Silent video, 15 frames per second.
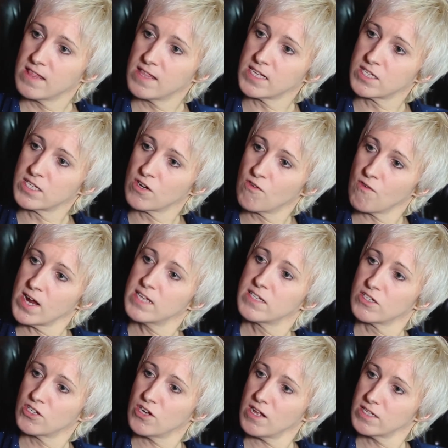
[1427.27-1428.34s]
There's a
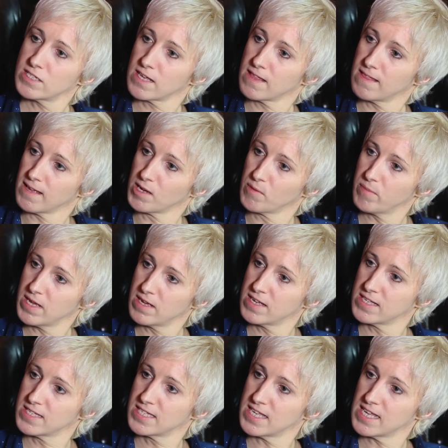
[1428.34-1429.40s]
greater chance, I think,
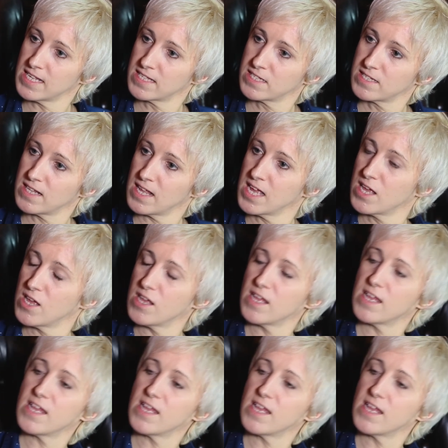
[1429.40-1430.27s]
because it's like